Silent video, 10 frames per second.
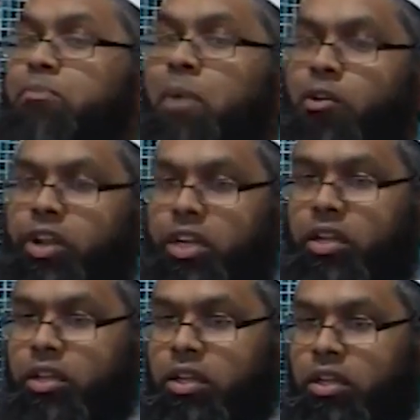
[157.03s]
married,
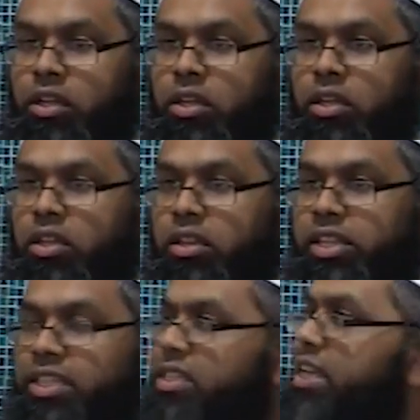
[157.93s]

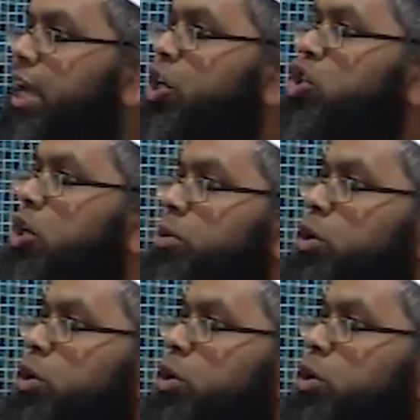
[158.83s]
this lecture will